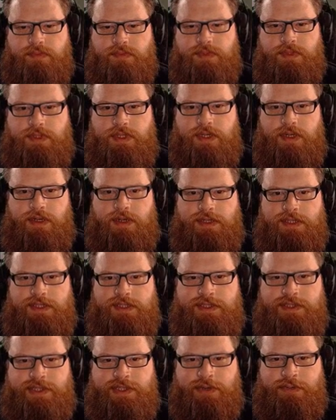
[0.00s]
Oh,
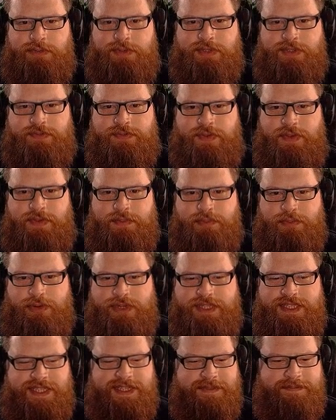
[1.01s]
little donuts. Very
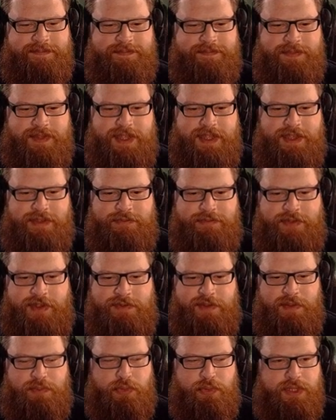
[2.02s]
pretty.
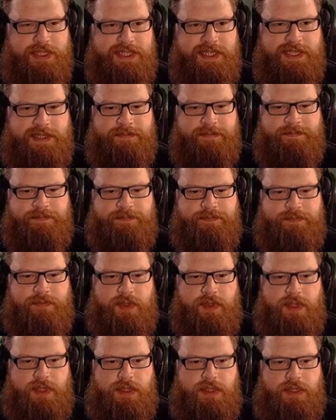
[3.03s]
Very pretty.
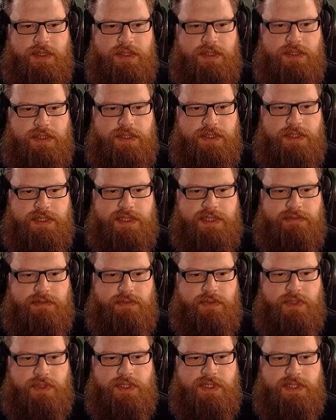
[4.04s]
Let's get rid of
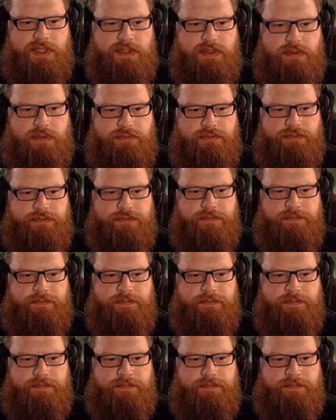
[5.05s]
all this stuff.